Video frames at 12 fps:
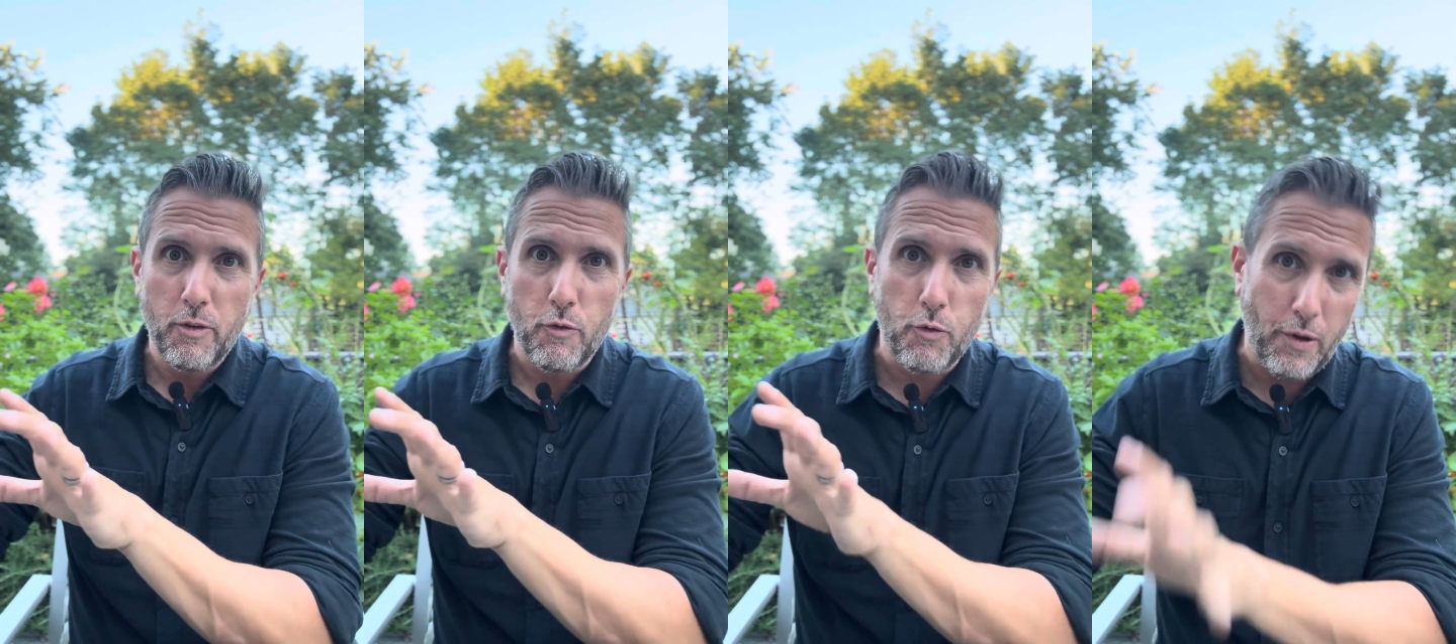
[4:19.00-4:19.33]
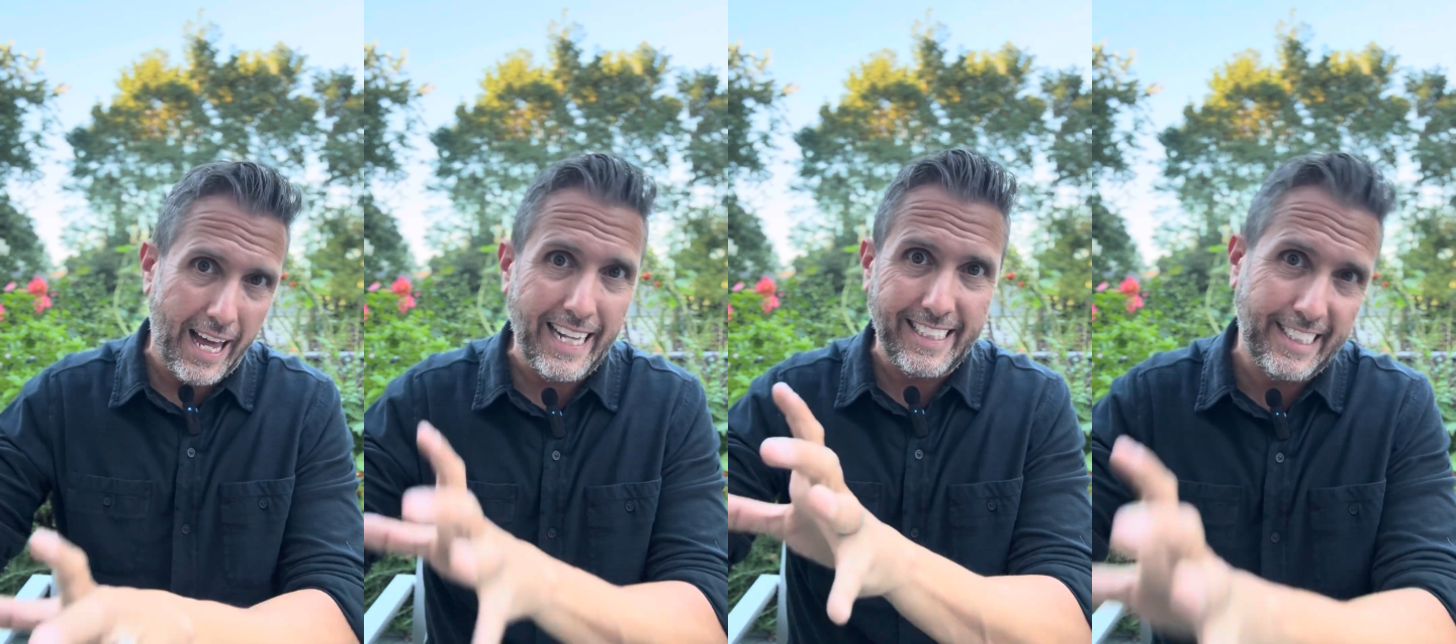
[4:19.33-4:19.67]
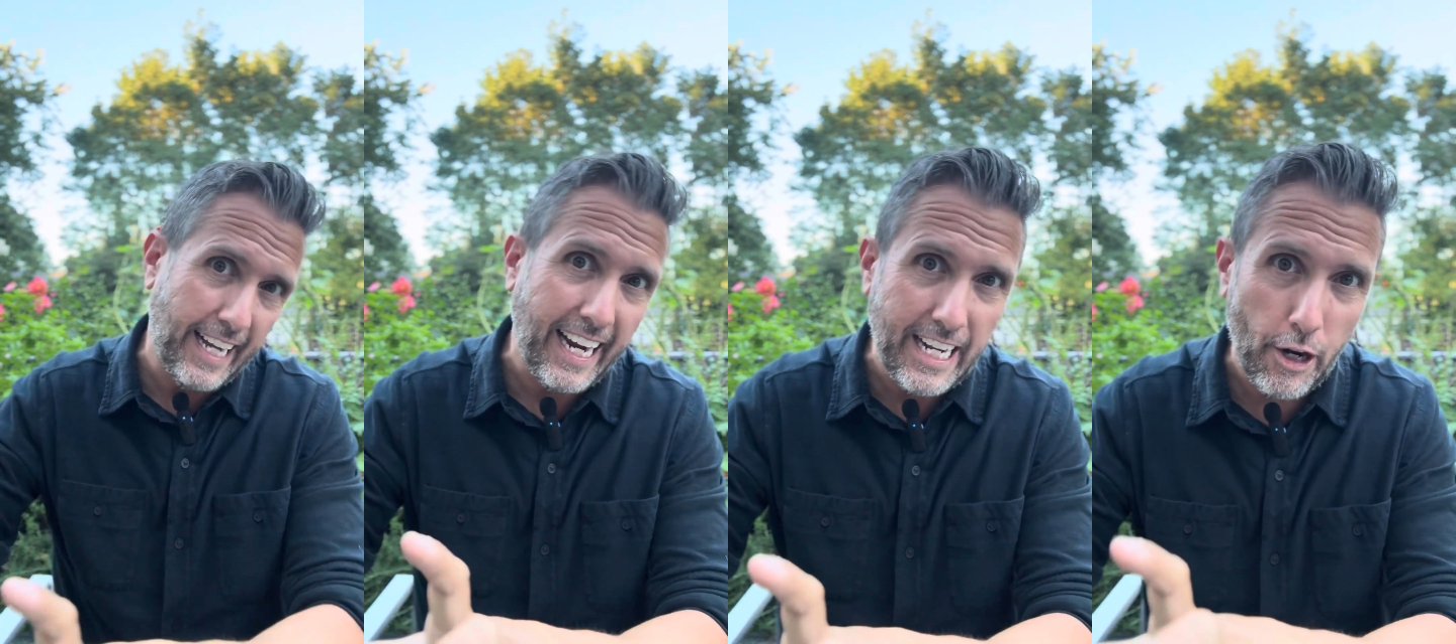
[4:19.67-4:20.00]
for that
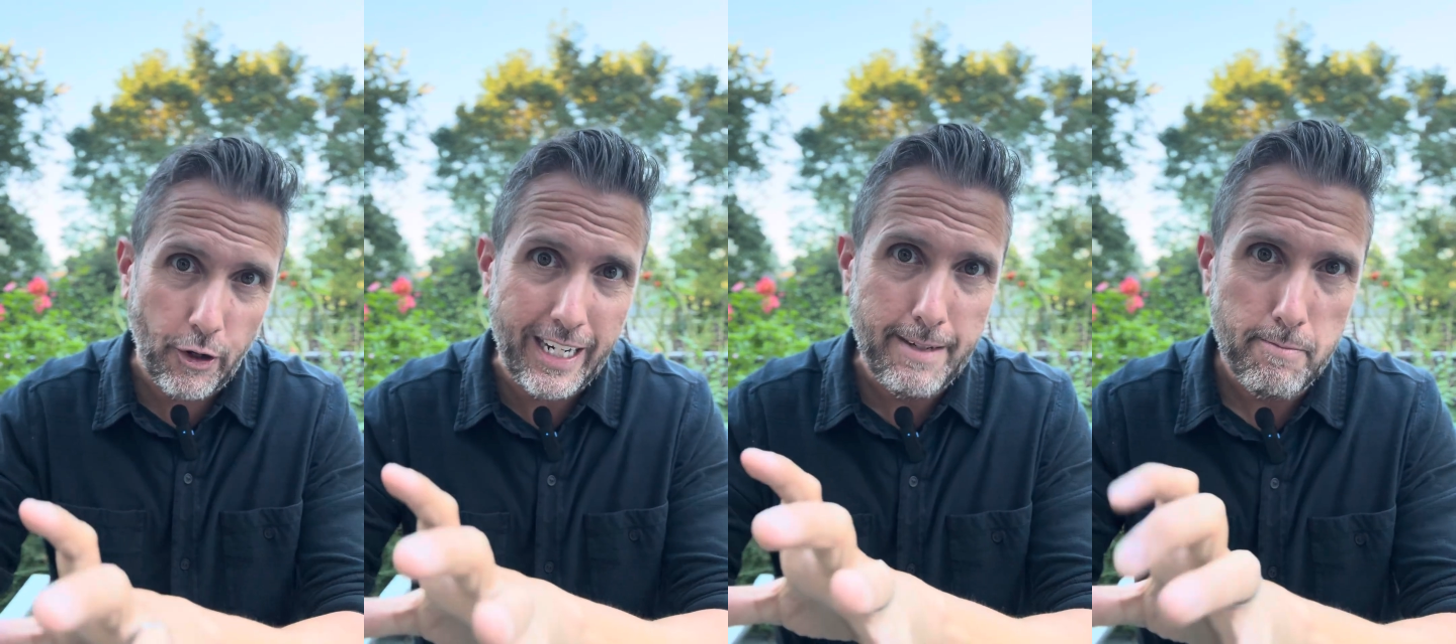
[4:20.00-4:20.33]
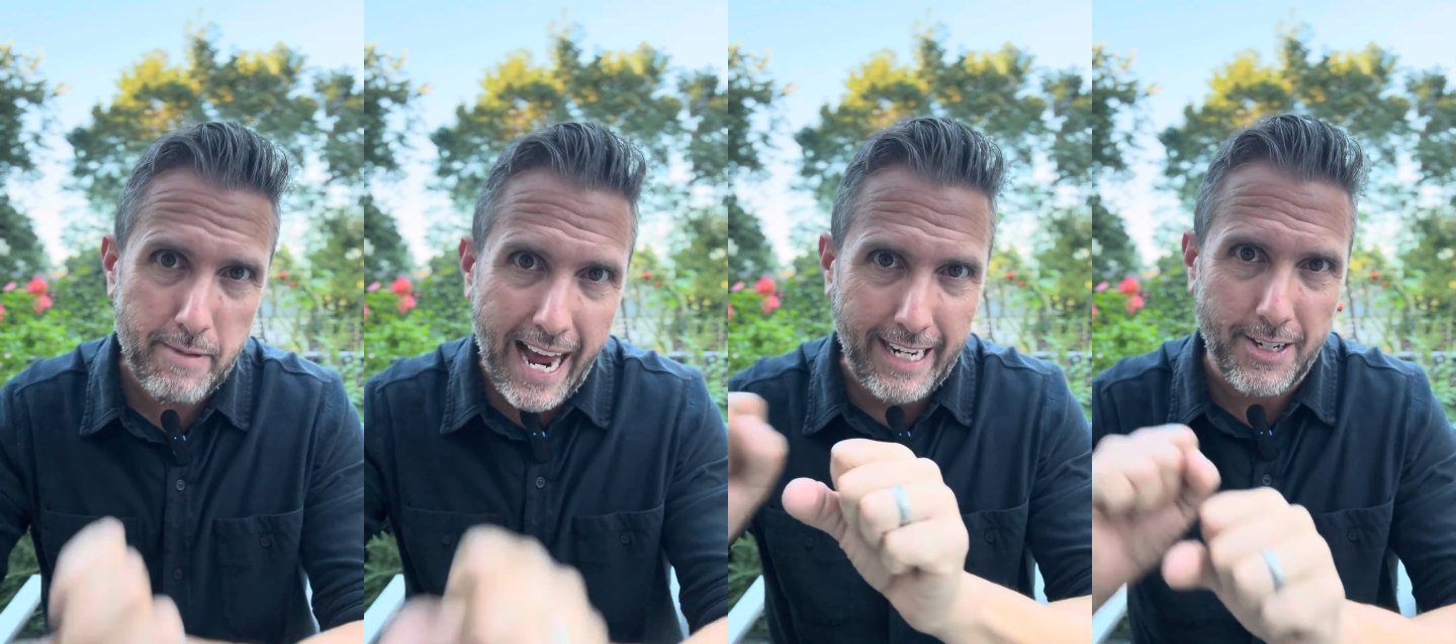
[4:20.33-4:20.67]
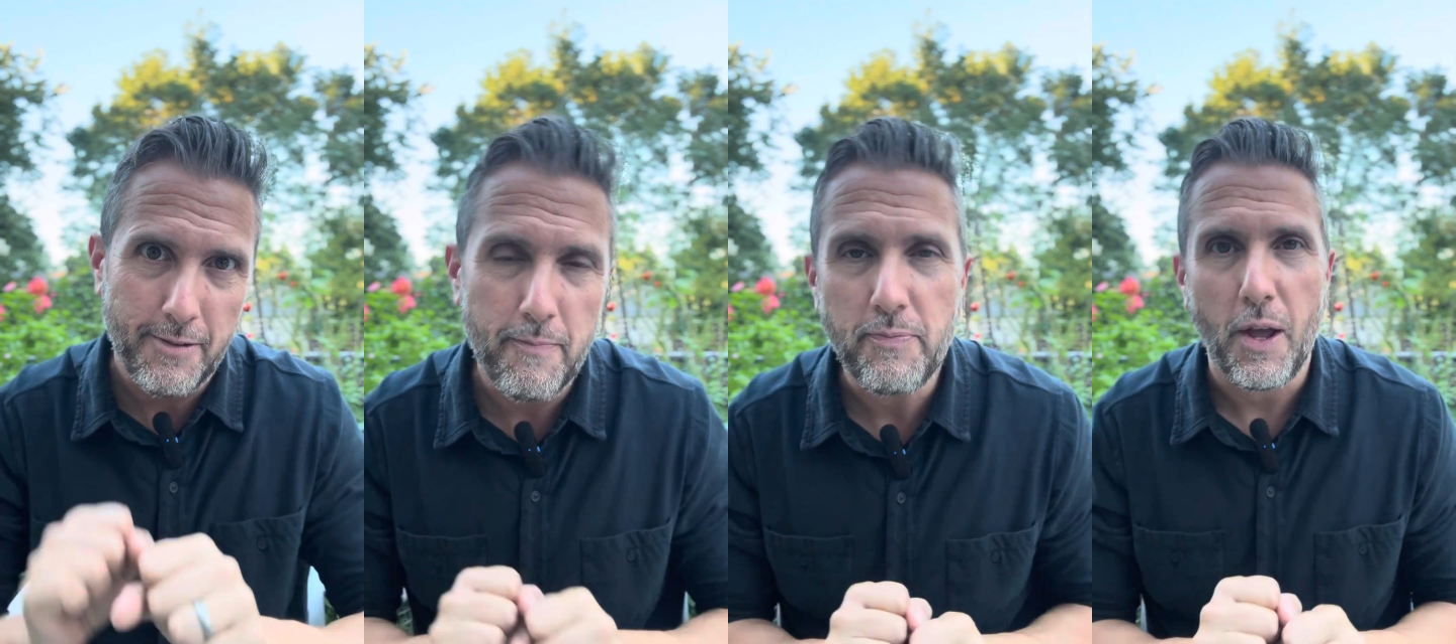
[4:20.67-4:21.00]
secondary debt,
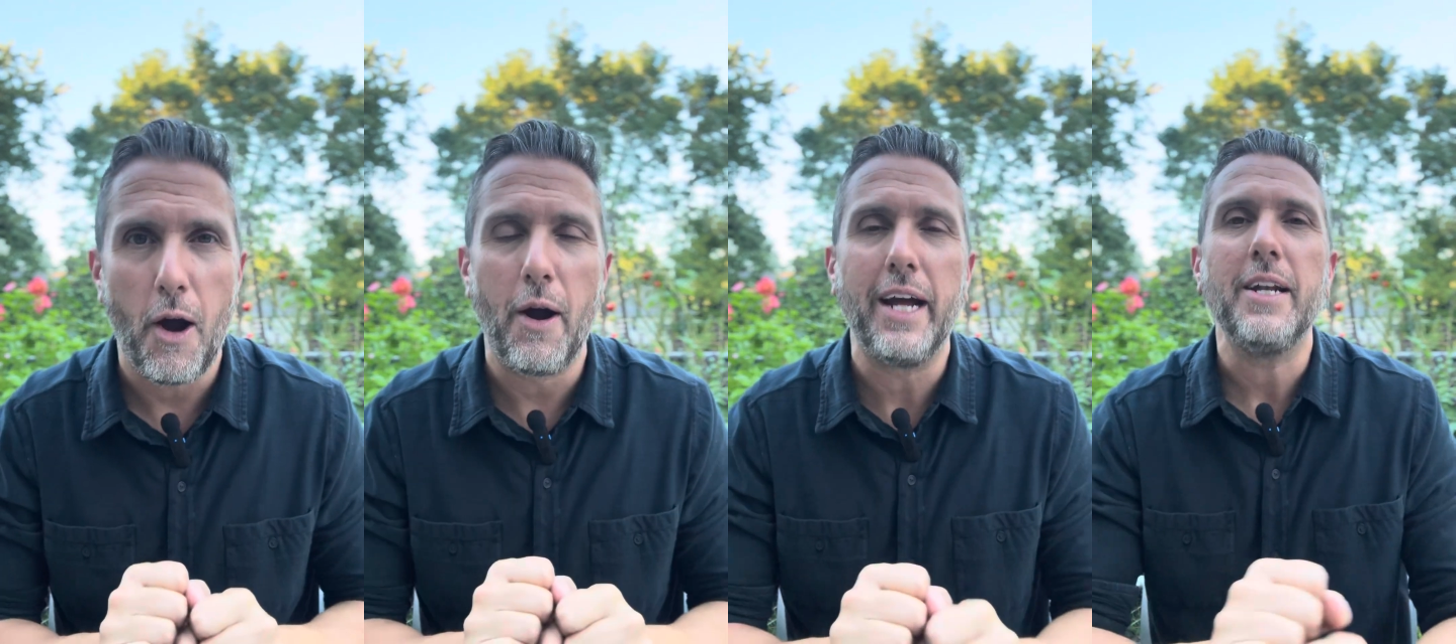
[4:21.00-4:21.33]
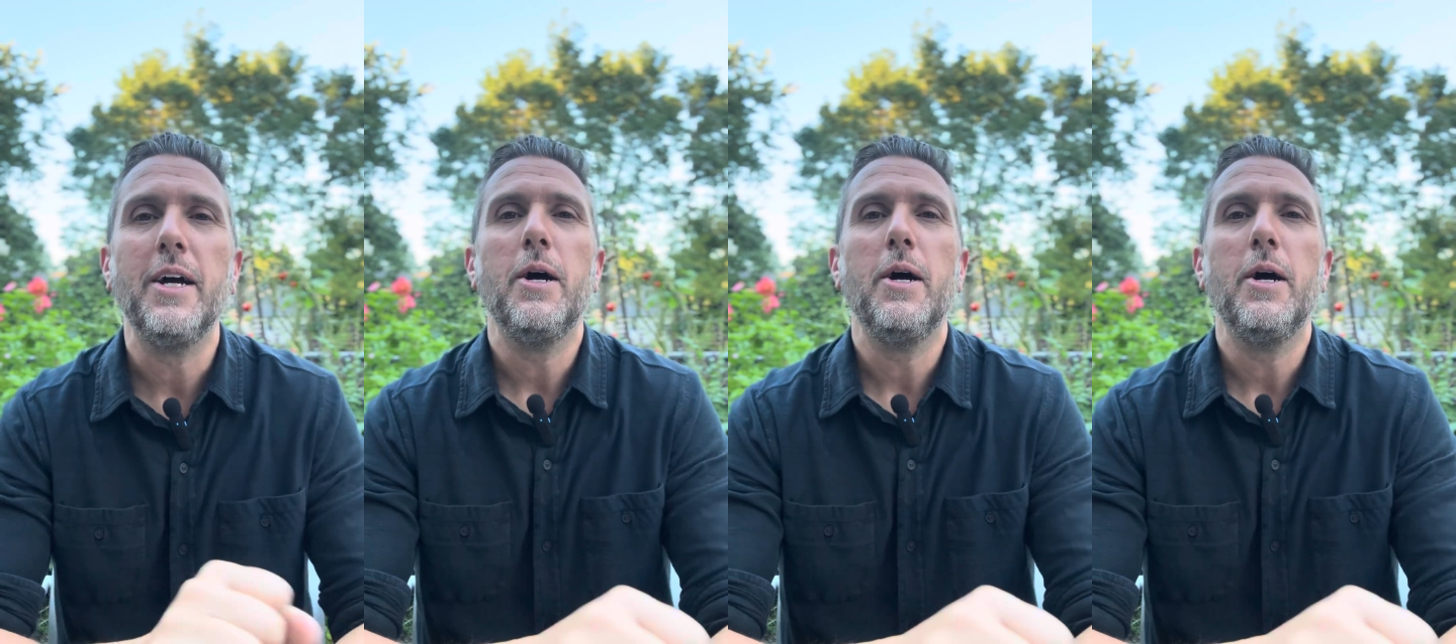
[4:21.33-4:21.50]
all right?